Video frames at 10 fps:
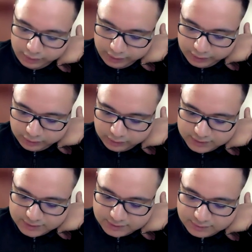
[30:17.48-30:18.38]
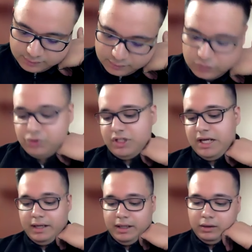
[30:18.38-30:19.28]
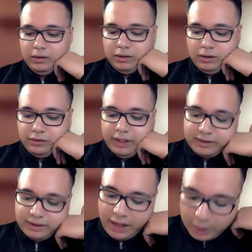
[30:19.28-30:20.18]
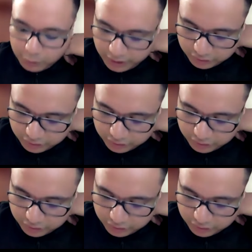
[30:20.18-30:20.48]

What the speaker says: and this to 10L, right? Then I would